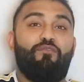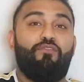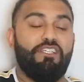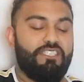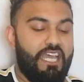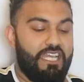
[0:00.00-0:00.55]

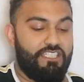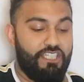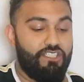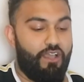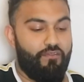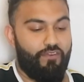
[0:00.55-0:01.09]
things like
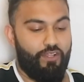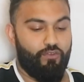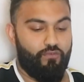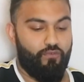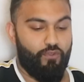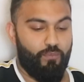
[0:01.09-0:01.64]
ginger are very
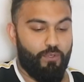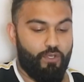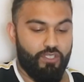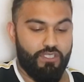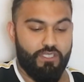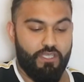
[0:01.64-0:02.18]
good for you
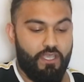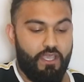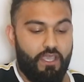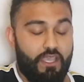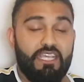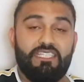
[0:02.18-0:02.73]
because
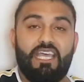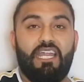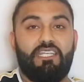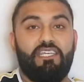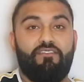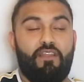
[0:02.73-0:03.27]
it's
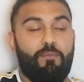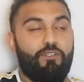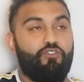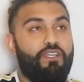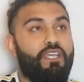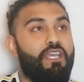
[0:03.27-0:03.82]

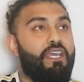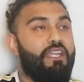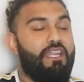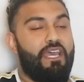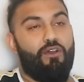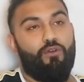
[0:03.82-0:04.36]
anti-inflammatory.
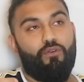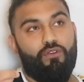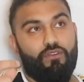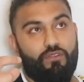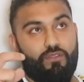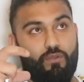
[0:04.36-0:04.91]
Now,
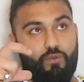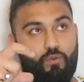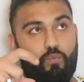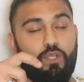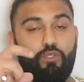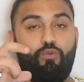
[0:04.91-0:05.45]

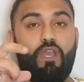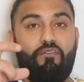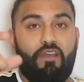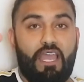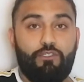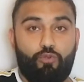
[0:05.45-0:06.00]
when you have
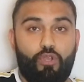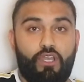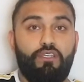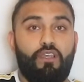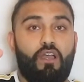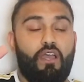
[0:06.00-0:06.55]
hiatal
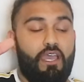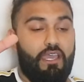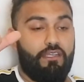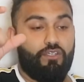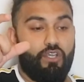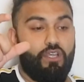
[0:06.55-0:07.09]
hernia
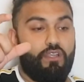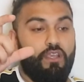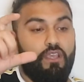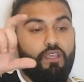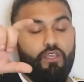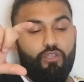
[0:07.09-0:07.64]
and GERD,
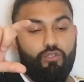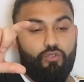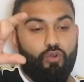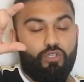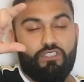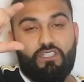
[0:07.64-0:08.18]

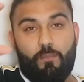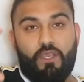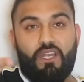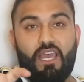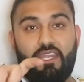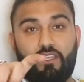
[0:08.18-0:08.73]
your
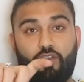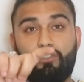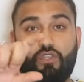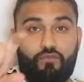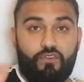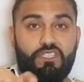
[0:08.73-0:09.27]
stomach lining, your
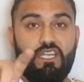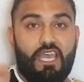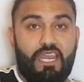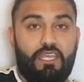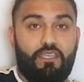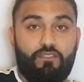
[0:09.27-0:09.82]
esophagus
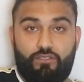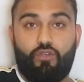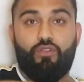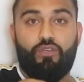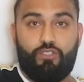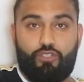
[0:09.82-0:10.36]
lining,
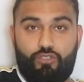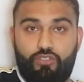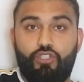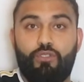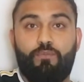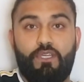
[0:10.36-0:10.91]
so the
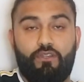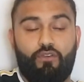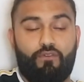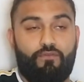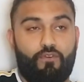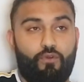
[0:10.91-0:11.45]
tube in
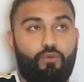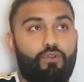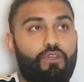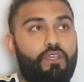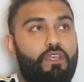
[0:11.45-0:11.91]
your throat,